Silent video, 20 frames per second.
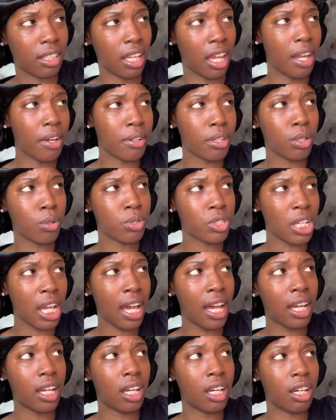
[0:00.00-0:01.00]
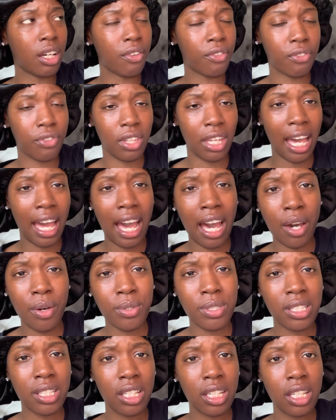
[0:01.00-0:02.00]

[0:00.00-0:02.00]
aerial shot of the house?